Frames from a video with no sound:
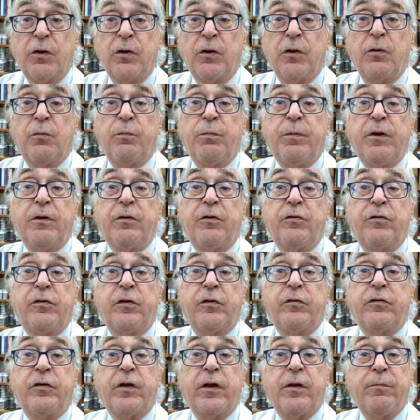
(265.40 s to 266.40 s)
because the
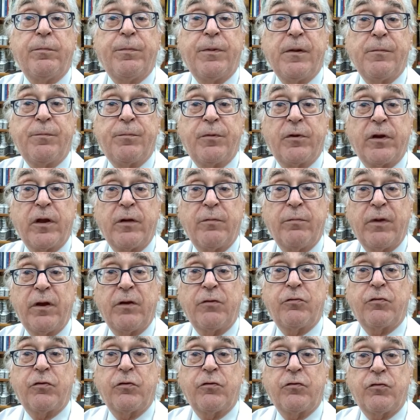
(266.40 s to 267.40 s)
same people I
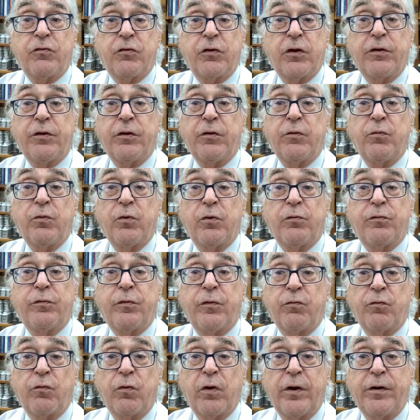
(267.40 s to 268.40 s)
mentioned, Shelley Wolff
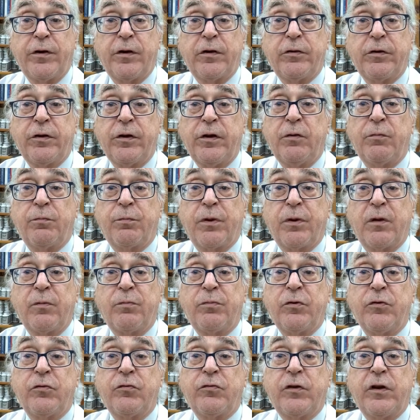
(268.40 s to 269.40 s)
and Ron Aileen,
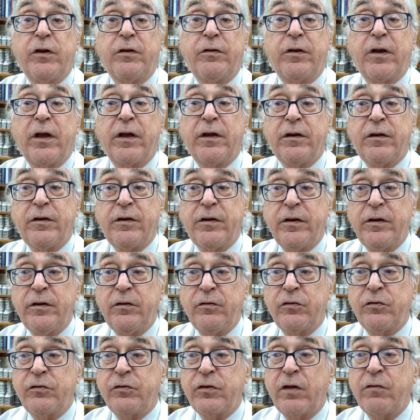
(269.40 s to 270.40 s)
published in nineteen
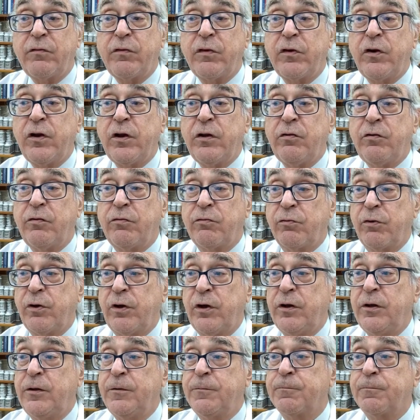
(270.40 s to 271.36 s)
seventy-three